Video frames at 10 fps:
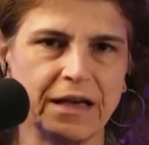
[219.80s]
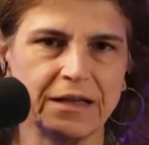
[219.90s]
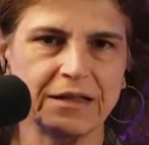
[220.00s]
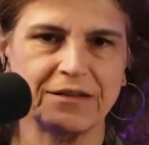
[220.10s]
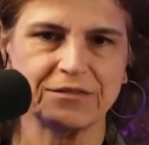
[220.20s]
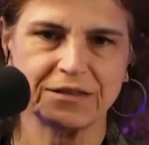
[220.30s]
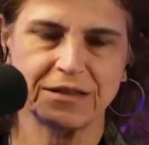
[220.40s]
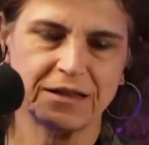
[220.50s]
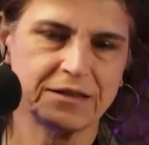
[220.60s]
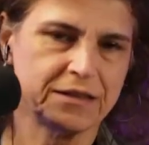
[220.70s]
And after
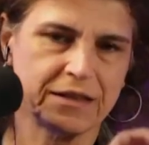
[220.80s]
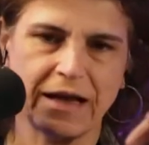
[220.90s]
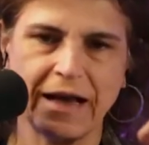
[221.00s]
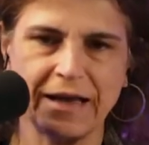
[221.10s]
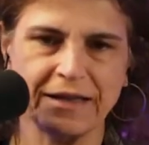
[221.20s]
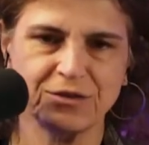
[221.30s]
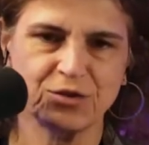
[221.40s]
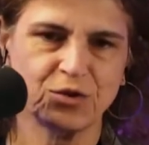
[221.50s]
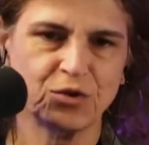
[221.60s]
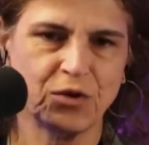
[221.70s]
that,
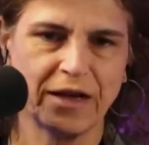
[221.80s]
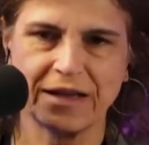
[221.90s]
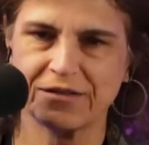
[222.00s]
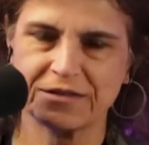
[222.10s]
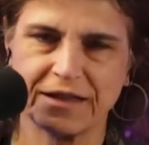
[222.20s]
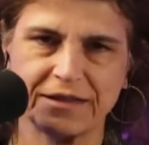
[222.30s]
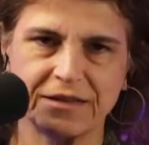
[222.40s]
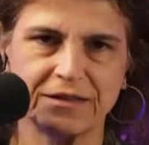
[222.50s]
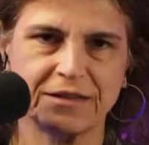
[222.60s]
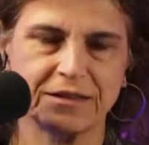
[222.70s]
ISO, I have
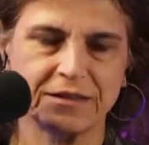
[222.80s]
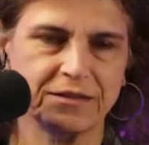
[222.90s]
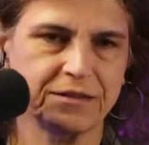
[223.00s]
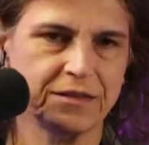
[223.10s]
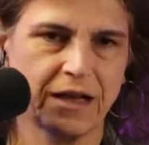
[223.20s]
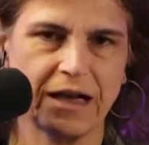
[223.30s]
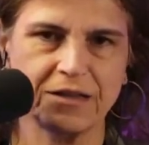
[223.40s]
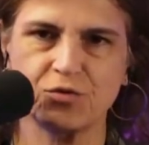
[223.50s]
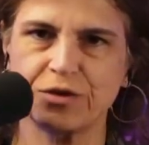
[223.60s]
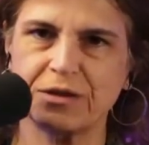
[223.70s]
set it in
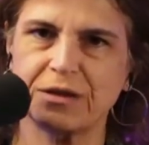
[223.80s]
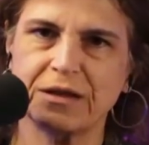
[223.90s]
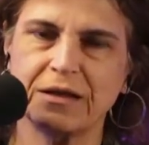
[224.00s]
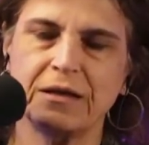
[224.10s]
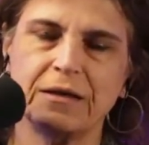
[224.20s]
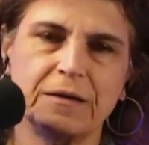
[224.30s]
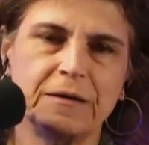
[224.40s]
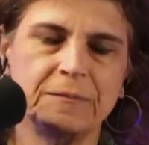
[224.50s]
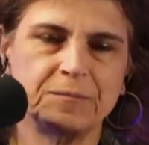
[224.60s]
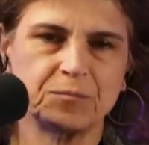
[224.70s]
100.
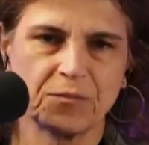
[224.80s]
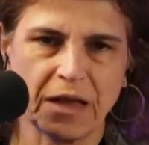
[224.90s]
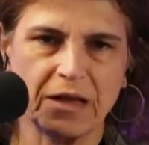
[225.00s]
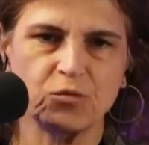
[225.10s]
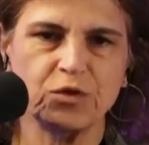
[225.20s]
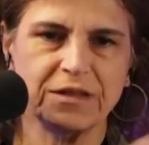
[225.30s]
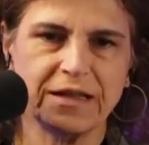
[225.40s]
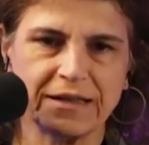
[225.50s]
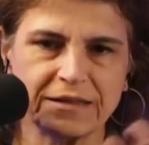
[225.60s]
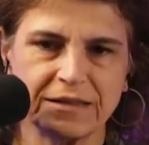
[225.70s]
And with
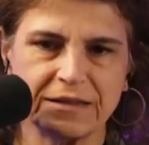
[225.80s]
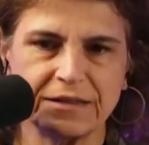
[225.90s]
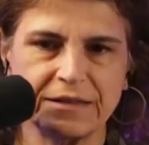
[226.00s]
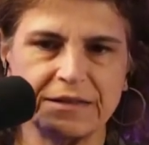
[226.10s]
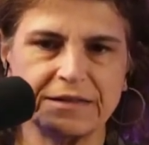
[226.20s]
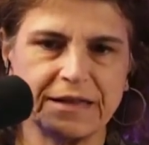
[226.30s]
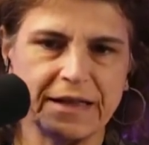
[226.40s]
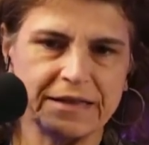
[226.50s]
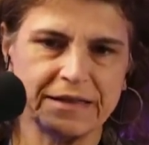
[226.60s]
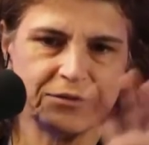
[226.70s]
that
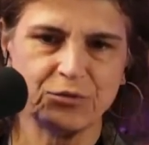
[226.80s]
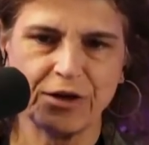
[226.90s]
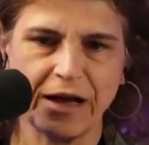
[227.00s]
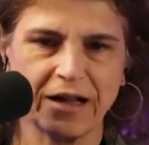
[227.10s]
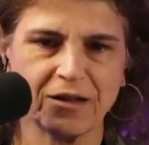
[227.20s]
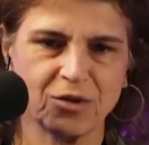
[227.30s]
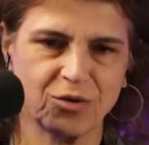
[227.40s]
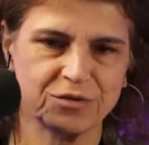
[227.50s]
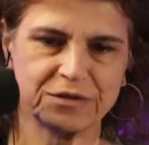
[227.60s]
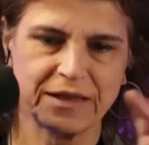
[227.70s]
set
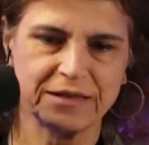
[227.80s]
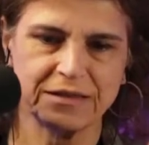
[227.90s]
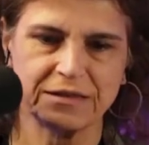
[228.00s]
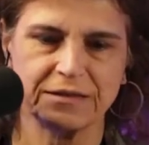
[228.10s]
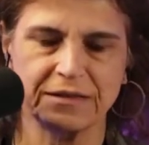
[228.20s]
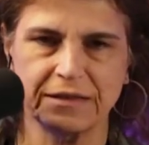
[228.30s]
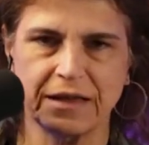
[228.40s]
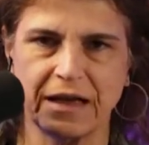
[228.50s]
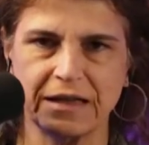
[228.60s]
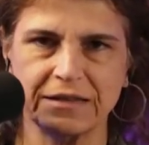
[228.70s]
triangle sets,
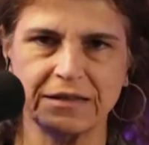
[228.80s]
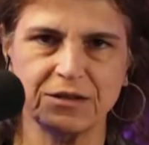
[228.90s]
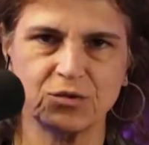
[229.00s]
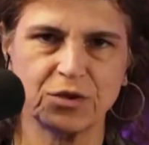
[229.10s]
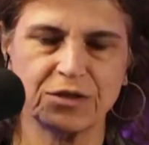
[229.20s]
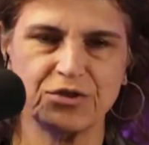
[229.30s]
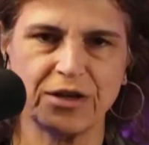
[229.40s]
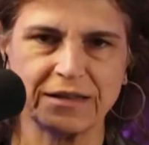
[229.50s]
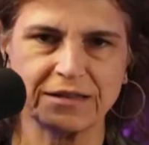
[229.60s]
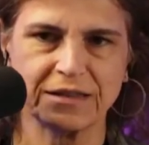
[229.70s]
I need to
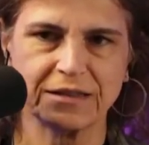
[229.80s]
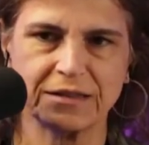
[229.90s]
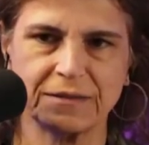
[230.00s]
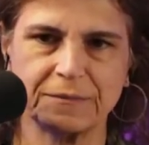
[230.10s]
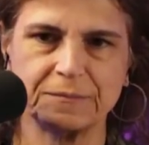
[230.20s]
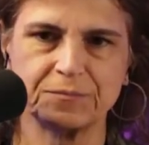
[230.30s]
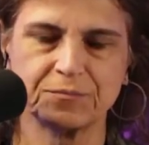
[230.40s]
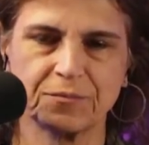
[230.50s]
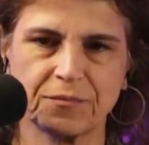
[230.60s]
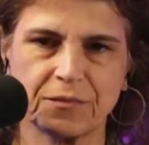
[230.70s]
adjust
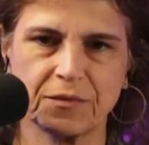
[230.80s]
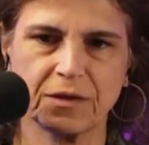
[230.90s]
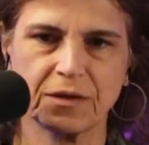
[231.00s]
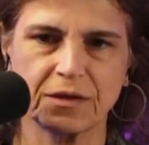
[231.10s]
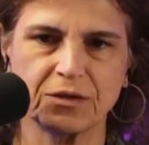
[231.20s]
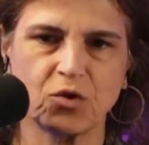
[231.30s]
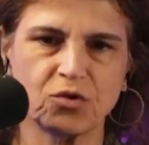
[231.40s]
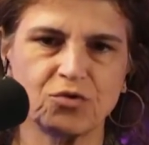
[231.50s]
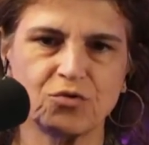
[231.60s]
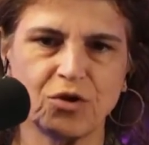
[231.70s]
in
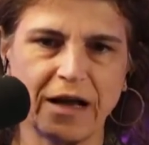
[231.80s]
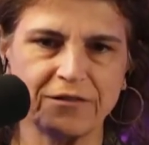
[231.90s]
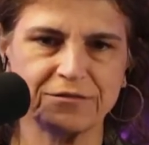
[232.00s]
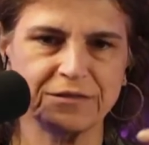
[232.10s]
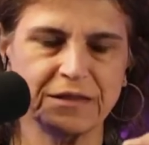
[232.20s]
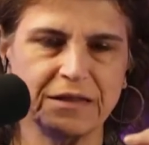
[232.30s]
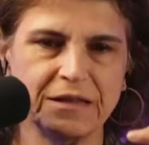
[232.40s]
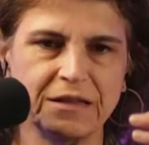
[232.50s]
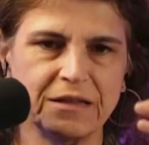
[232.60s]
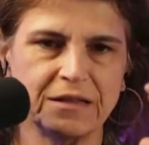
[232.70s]
order to have
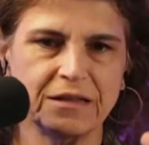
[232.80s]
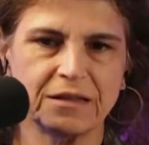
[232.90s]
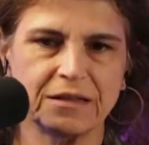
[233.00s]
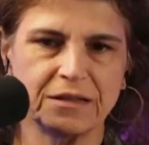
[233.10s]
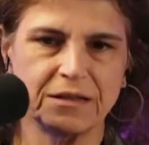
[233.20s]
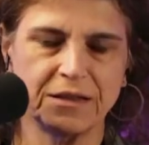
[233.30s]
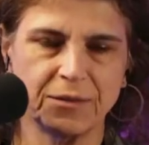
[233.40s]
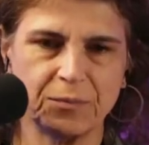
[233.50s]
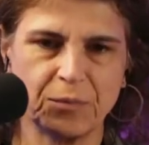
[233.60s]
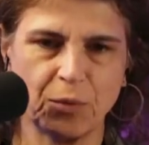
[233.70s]

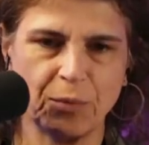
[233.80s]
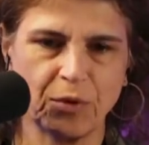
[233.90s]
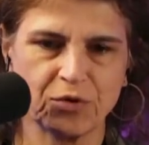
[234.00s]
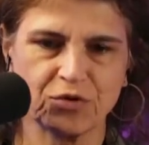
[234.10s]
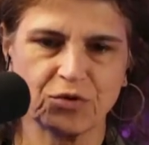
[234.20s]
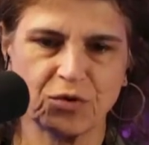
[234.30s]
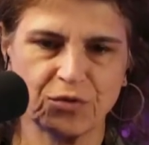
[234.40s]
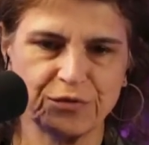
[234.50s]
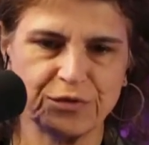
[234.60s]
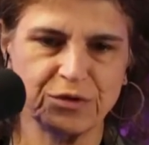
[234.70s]
the
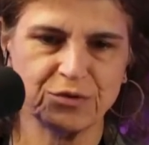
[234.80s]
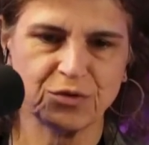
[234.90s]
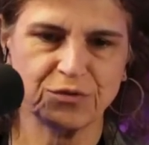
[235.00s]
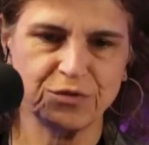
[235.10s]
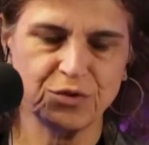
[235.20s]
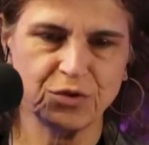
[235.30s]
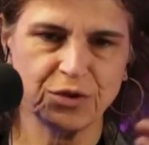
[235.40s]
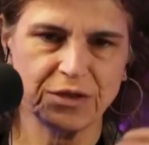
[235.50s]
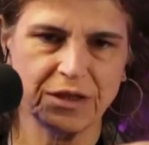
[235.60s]
proportional field of view,